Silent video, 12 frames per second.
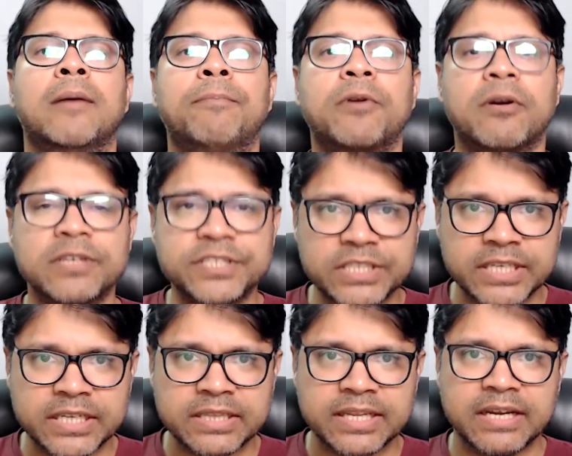
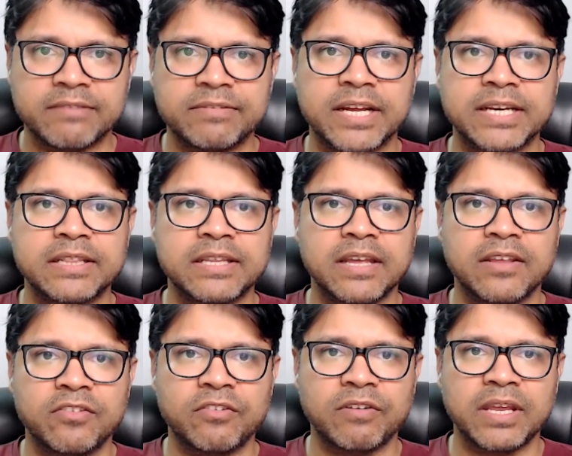provisioning they have done in the
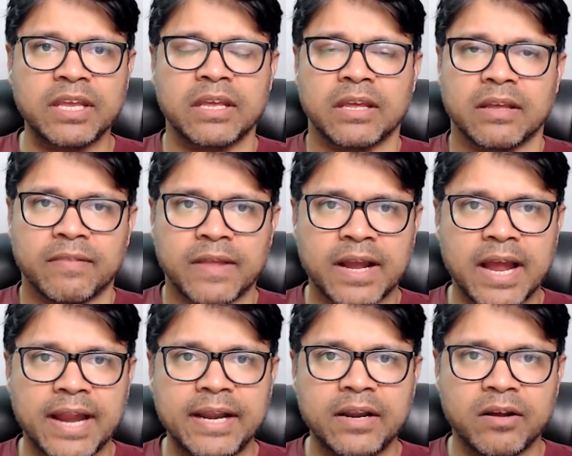history, the
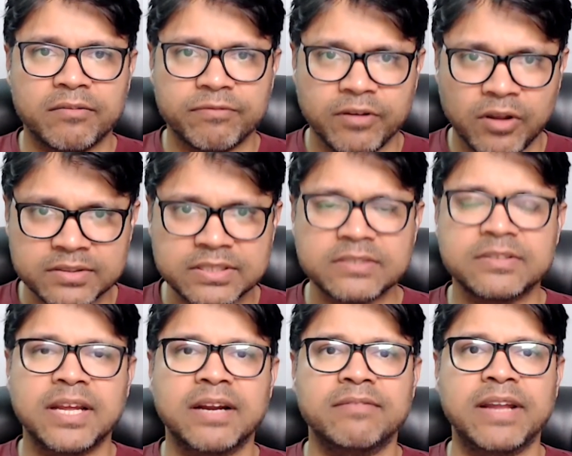kind of
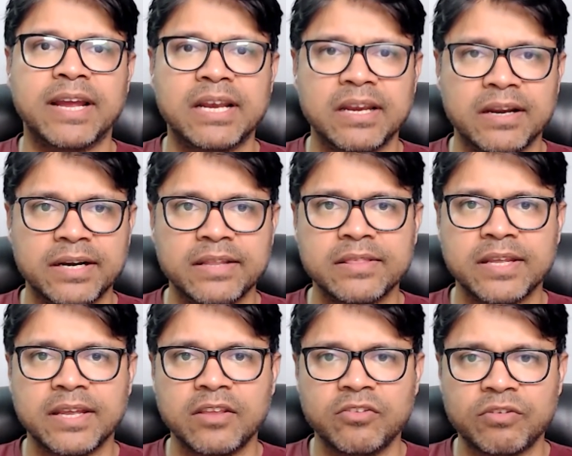losses they have declared in
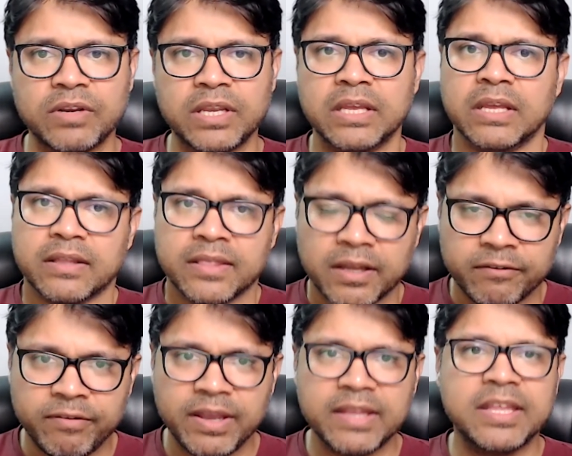the history, the
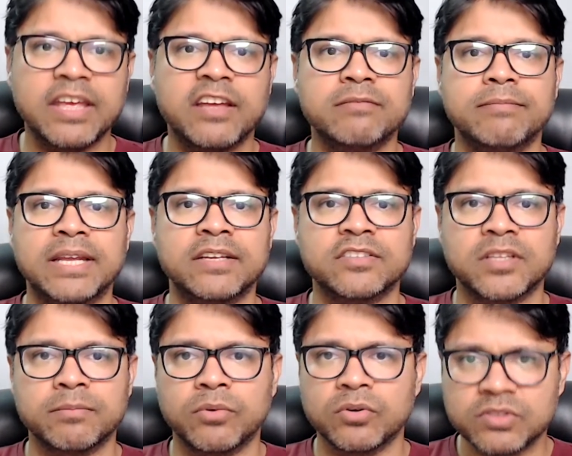way they have managed
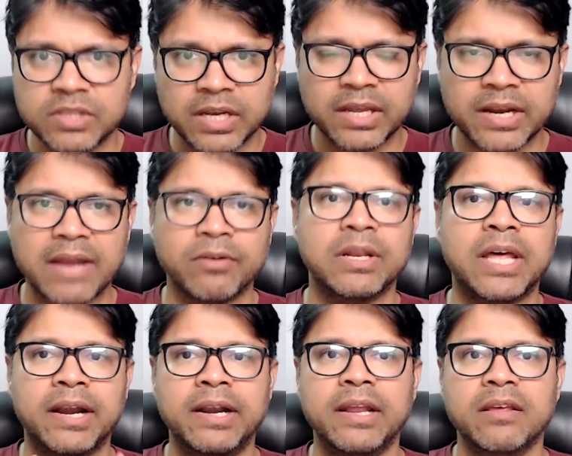the books, the
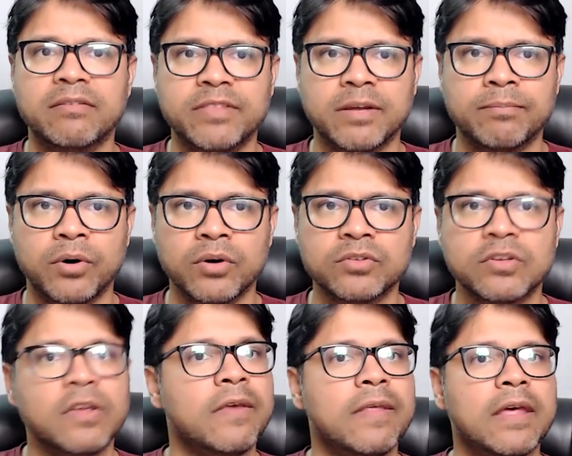granularity of the
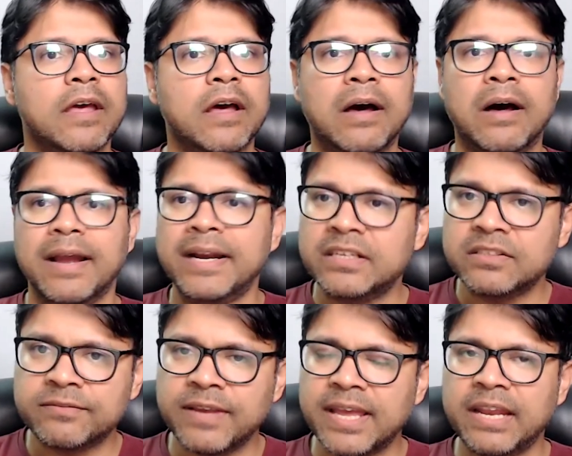books,
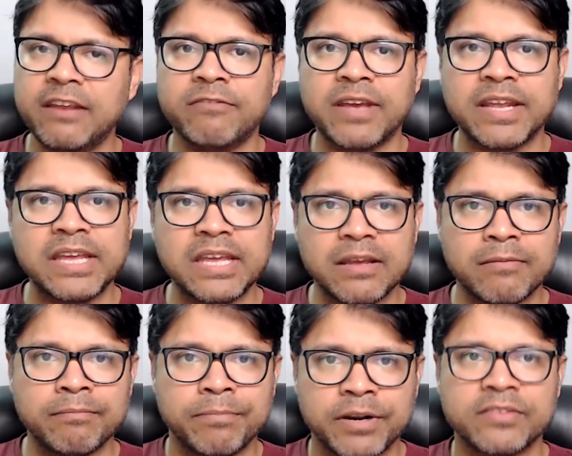it's very, very
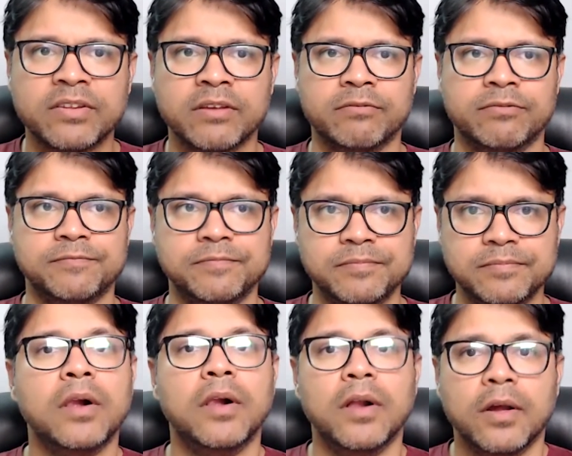impressive.
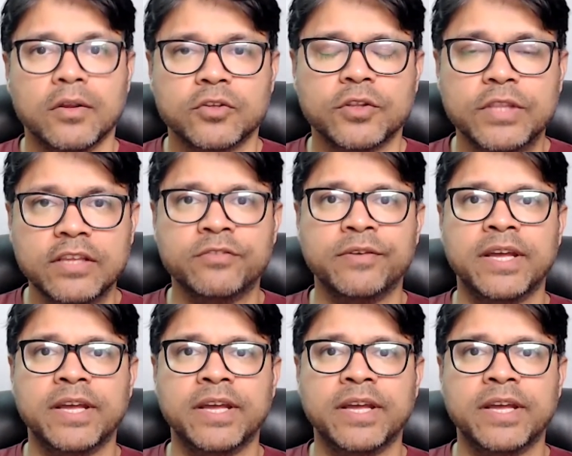So these